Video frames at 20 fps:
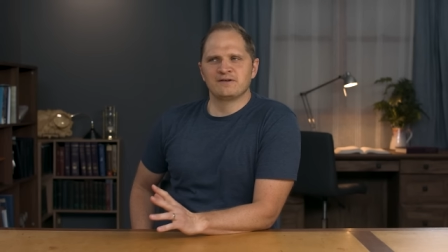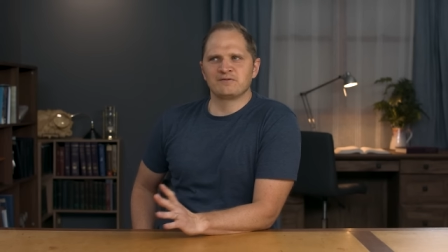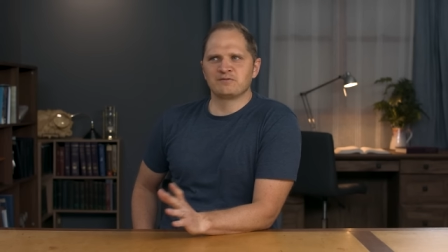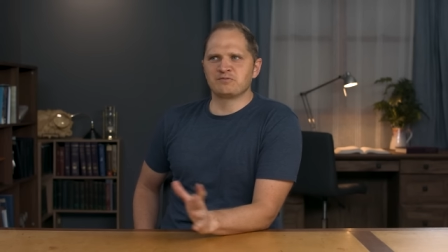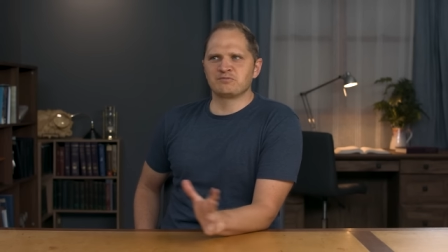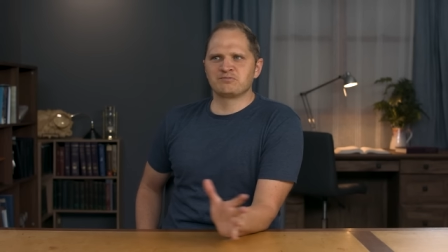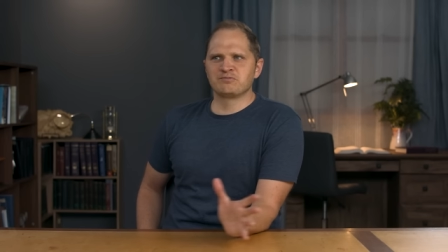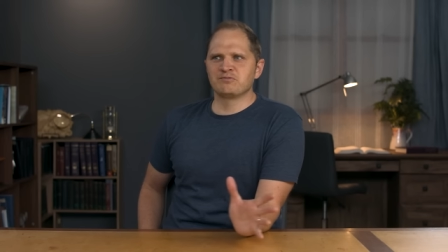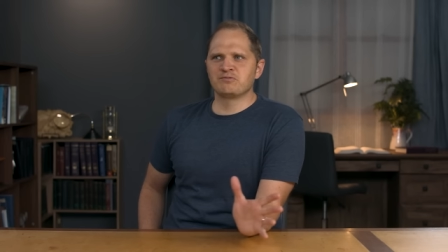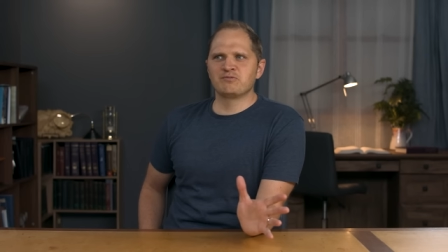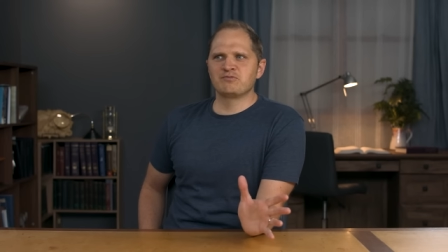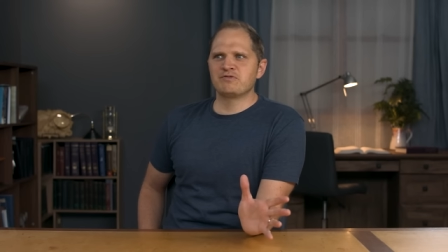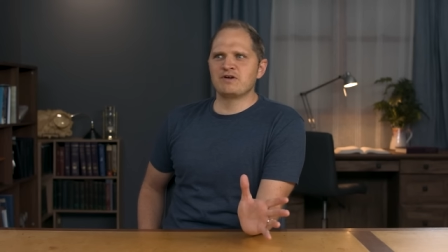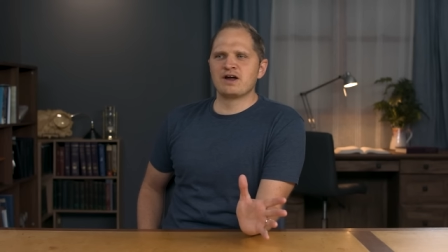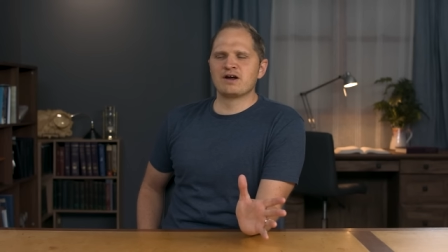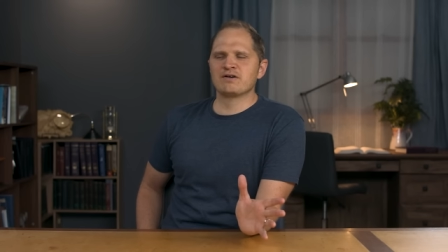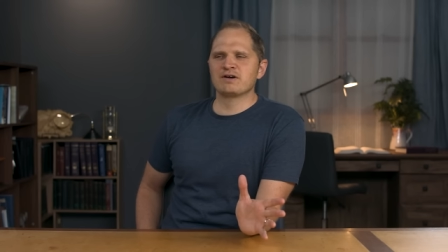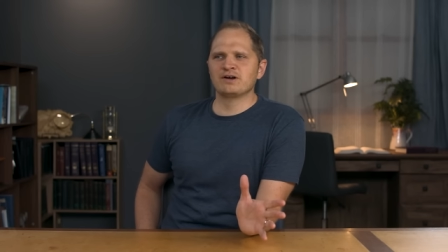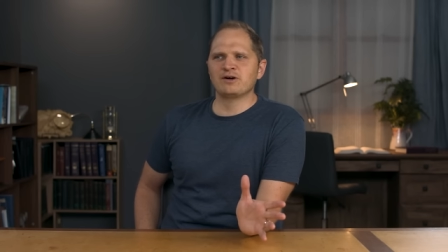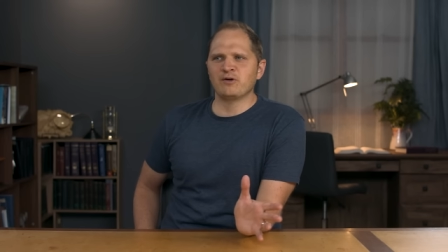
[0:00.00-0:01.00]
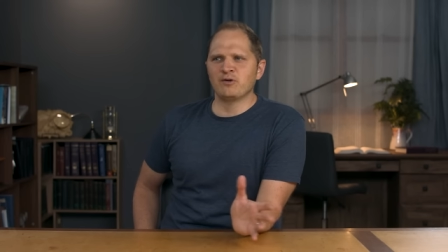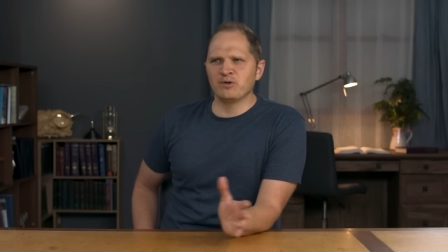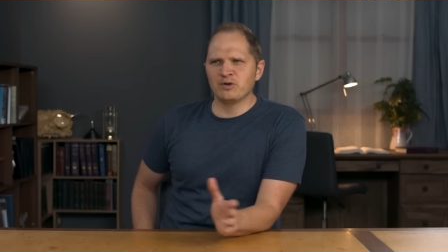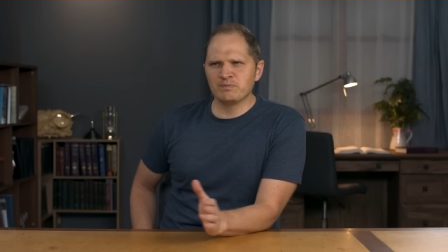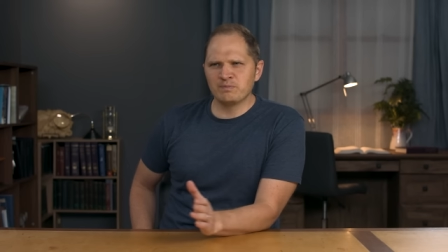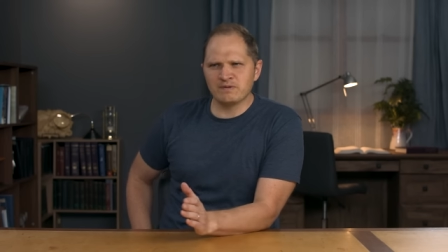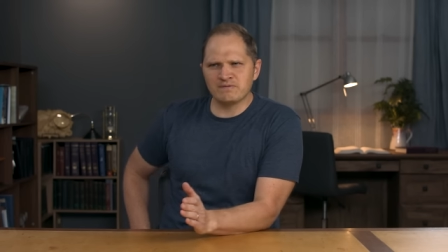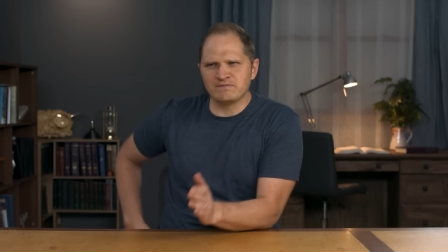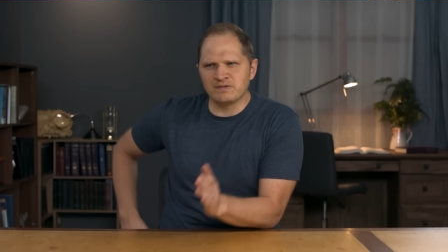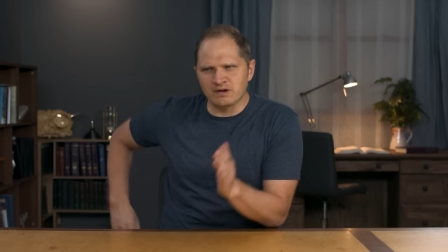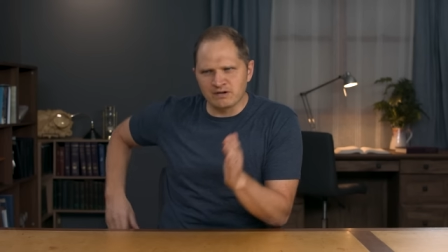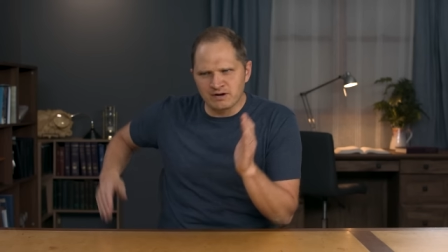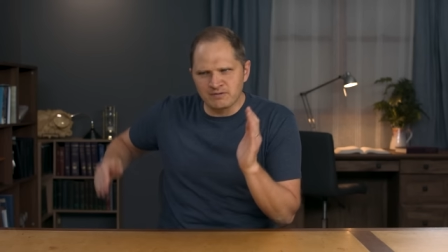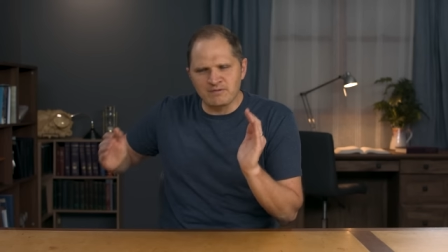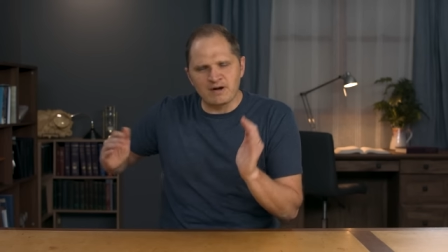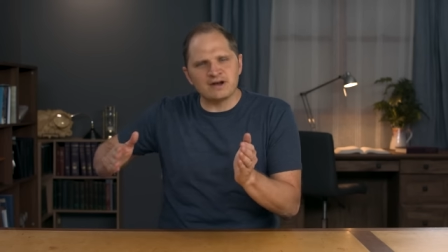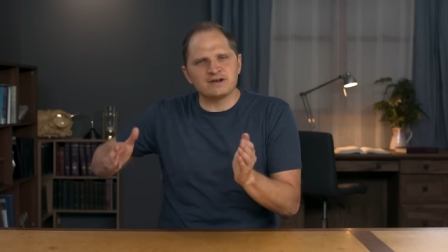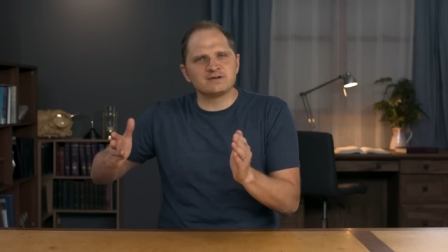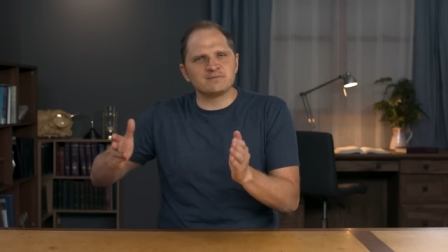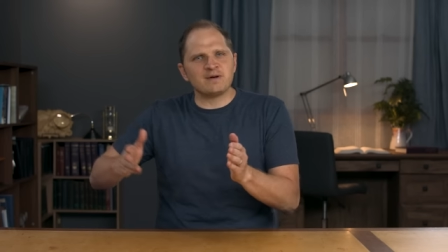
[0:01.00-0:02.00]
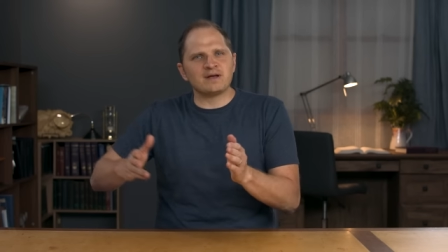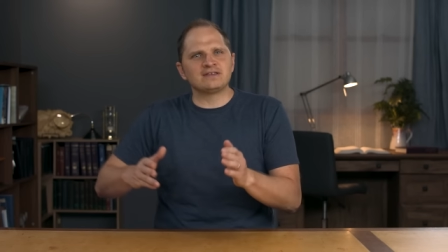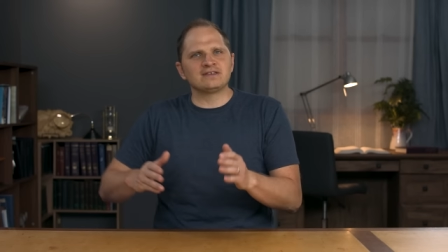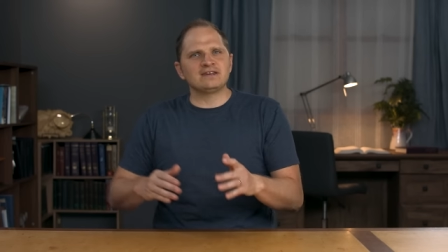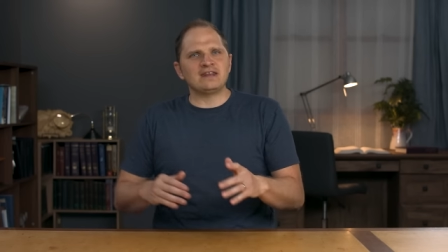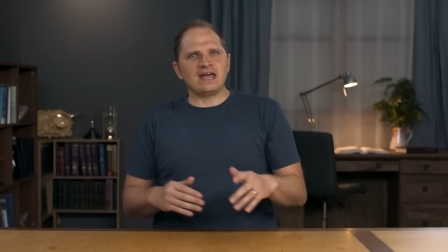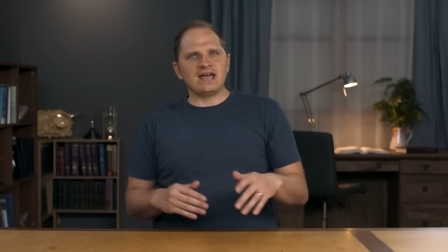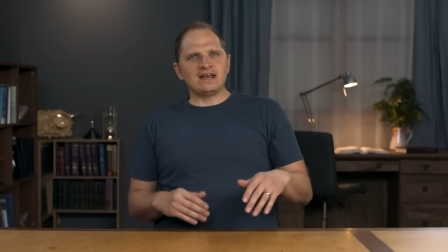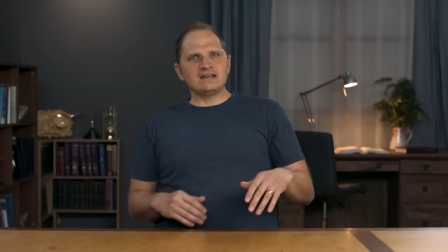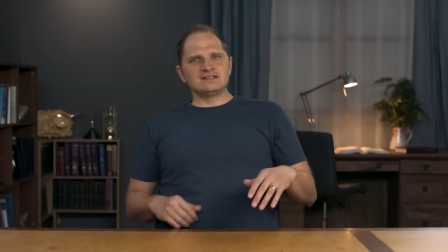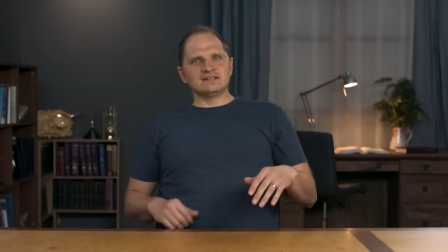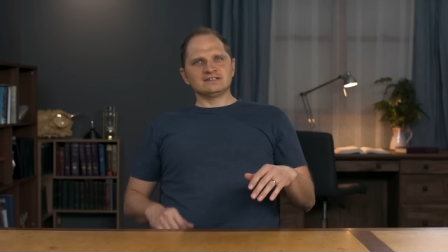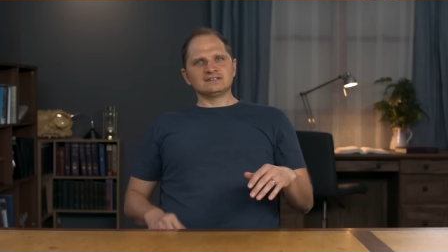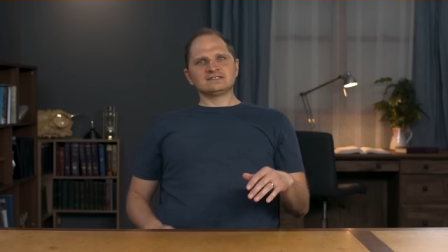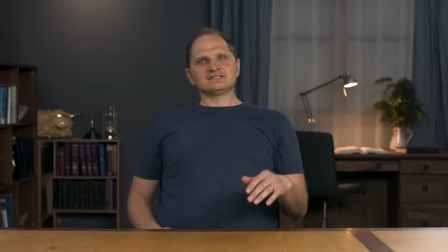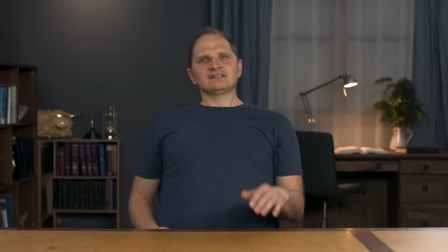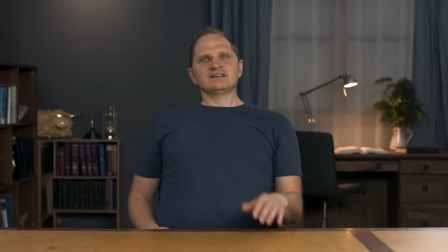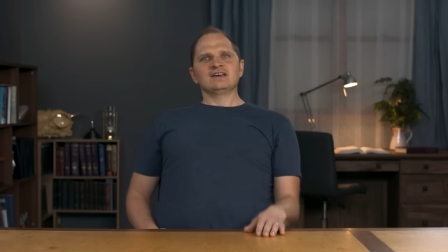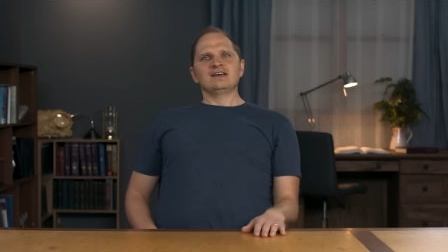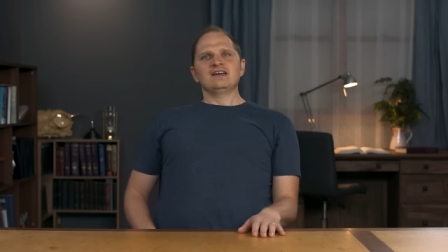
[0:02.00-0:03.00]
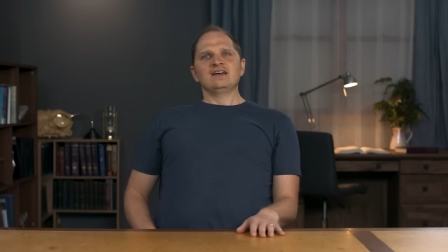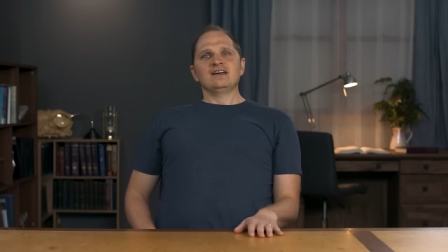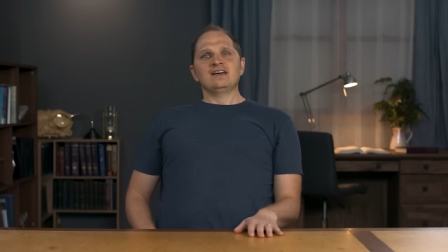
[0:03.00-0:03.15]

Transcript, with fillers: very old but very regimented ages.